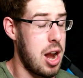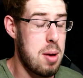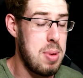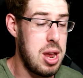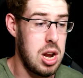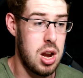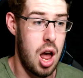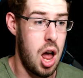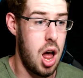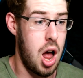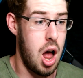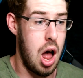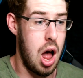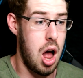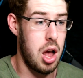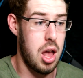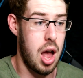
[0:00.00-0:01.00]
I mean, uh,
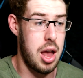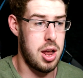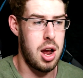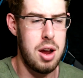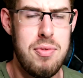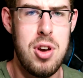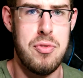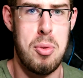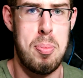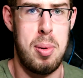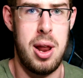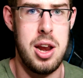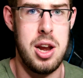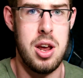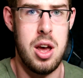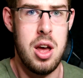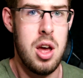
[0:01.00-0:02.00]
I, I have never
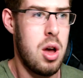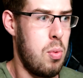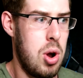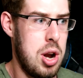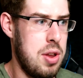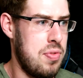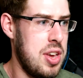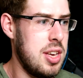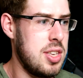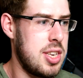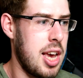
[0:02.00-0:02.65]
played a, one of these.